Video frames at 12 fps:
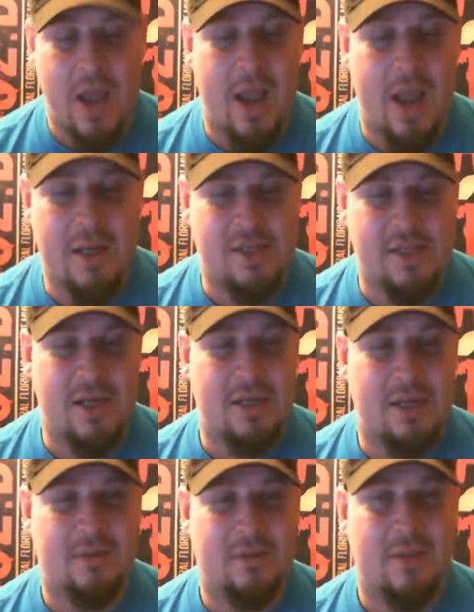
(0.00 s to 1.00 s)
and
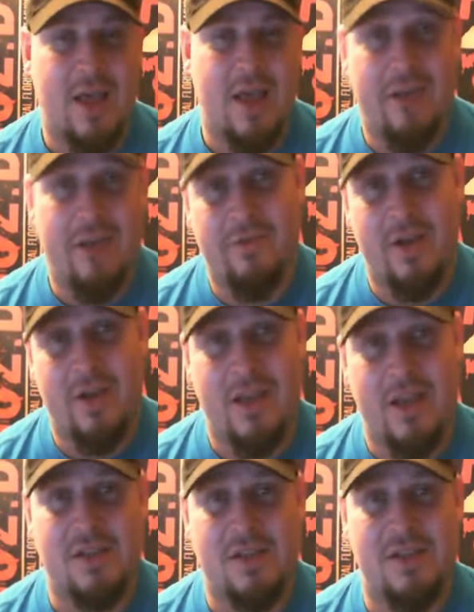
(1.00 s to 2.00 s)
have fun,
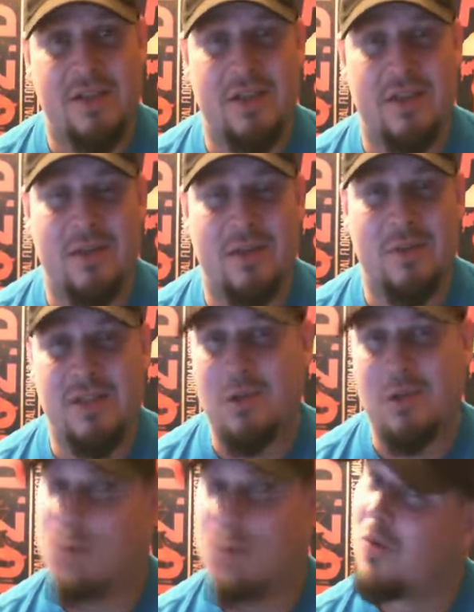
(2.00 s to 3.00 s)
guys, and we'll see
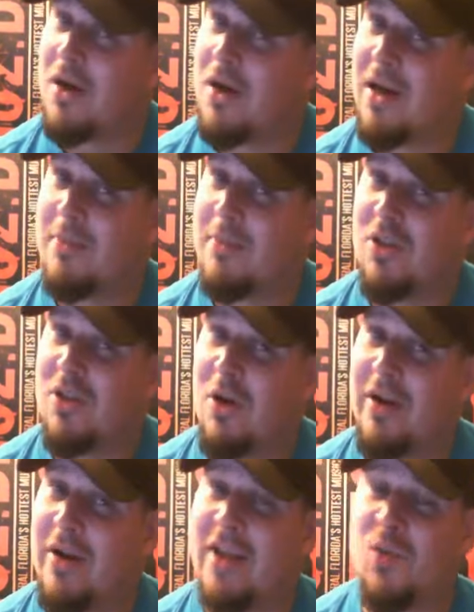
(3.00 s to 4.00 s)
who comes
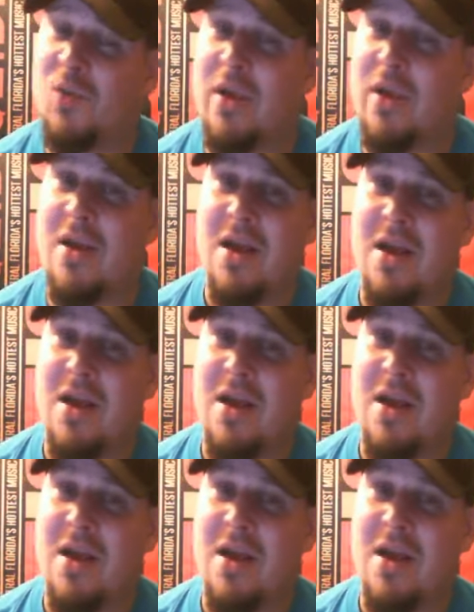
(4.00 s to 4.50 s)
along next week.